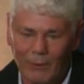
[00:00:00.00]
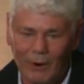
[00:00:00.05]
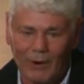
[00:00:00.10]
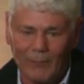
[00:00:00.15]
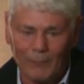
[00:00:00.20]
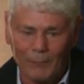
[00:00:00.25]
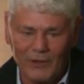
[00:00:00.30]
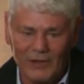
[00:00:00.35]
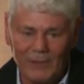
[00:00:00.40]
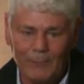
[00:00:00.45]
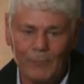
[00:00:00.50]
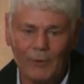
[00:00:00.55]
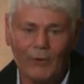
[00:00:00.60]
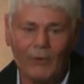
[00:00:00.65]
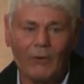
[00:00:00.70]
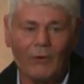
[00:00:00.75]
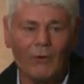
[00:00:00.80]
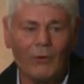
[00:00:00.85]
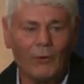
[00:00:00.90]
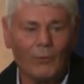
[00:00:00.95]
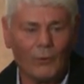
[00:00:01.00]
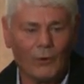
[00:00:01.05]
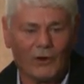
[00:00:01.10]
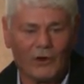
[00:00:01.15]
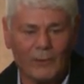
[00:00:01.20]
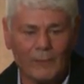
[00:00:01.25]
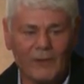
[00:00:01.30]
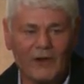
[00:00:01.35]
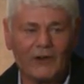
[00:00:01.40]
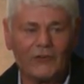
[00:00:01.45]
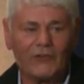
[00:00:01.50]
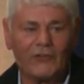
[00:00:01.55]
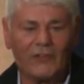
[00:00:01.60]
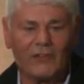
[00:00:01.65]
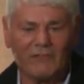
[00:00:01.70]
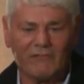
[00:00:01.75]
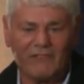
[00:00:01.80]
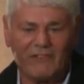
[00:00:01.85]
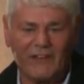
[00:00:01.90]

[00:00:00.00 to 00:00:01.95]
our people. We're committed to the